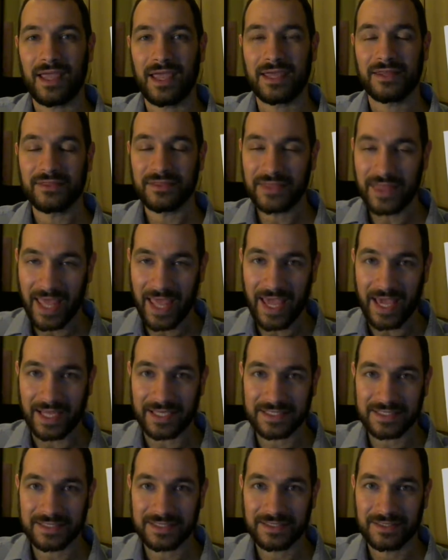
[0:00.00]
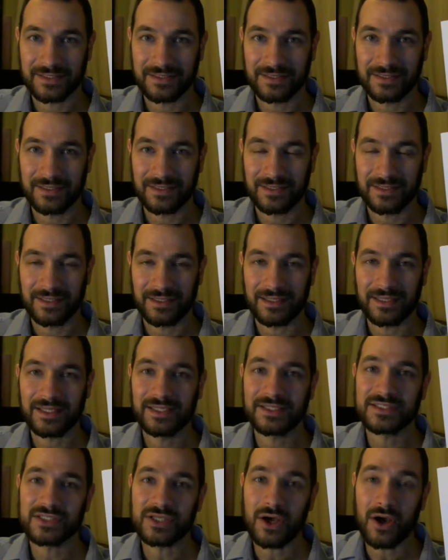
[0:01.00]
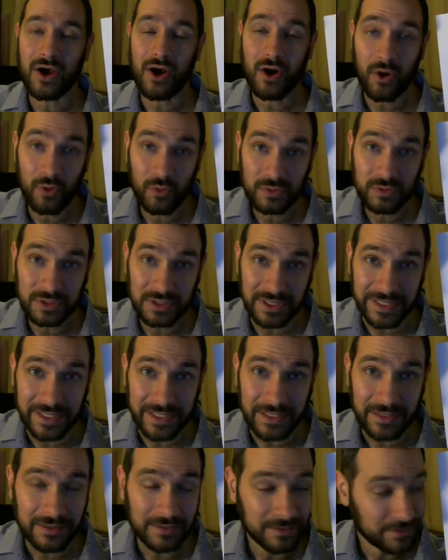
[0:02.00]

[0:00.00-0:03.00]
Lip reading: And that is only